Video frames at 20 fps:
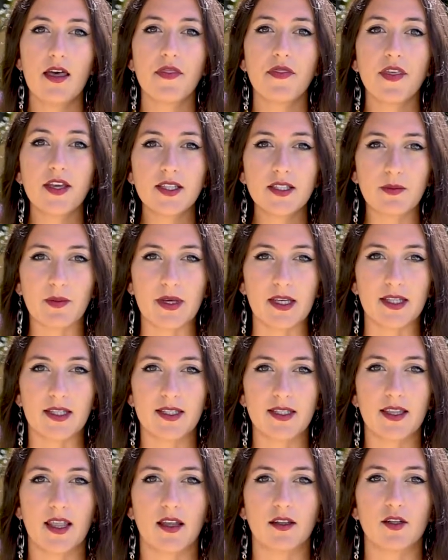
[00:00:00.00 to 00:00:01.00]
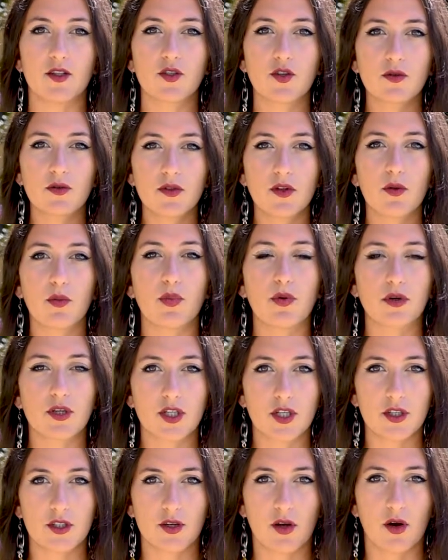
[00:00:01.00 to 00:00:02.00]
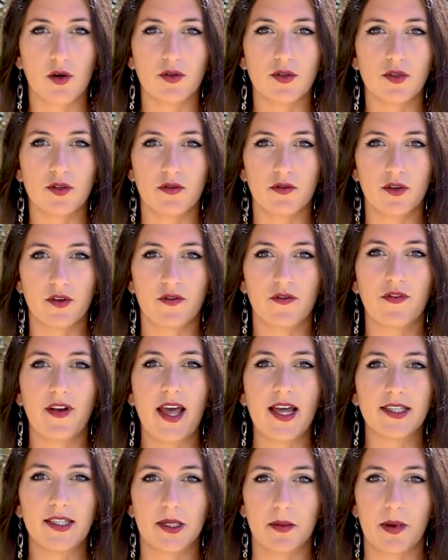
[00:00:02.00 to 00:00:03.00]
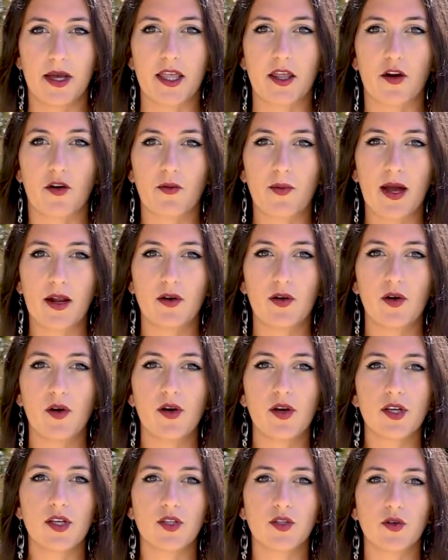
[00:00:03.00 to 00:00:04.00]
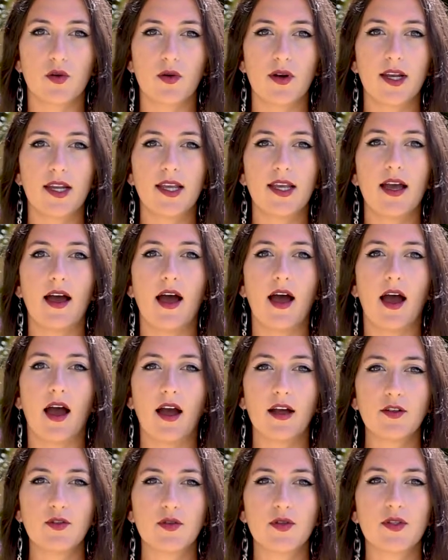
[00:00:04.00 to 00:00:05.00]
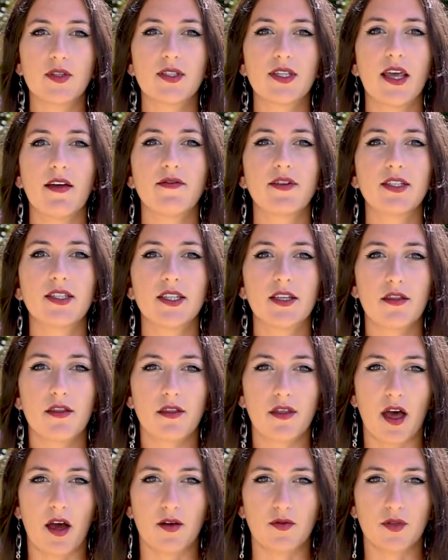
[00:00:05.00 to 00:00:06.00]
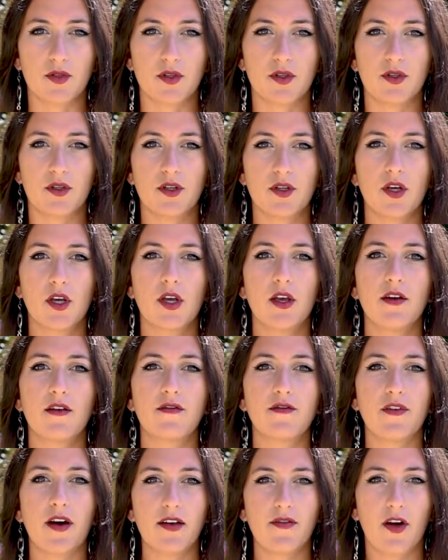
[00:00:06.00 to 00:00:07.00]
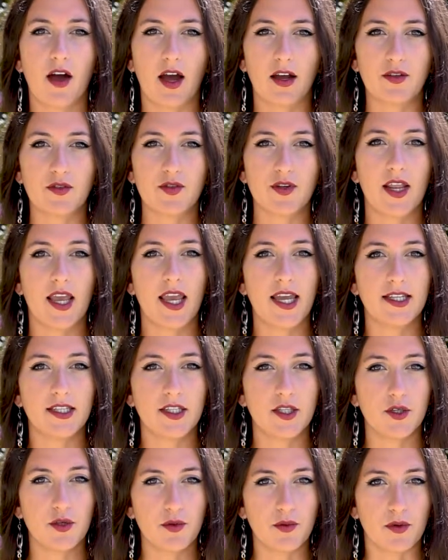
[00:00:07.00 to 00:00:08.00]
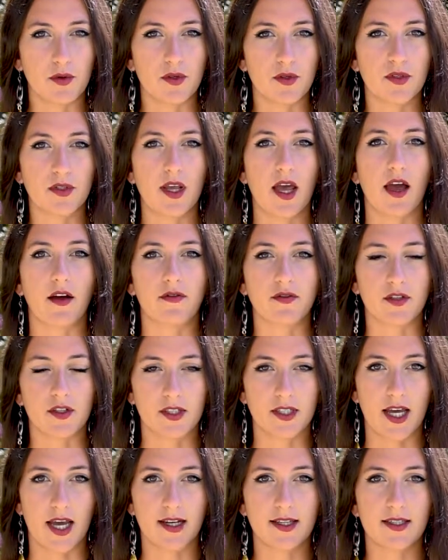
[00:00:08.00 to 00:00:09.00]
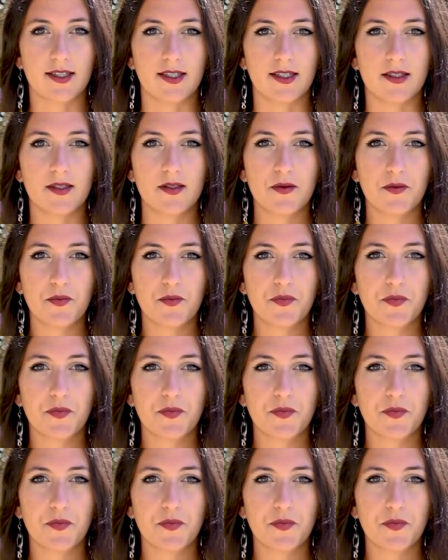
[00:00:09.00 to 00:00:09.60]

This means that the total purchase cost of your flat at Valle Romano is only 170,580 euros after taxes.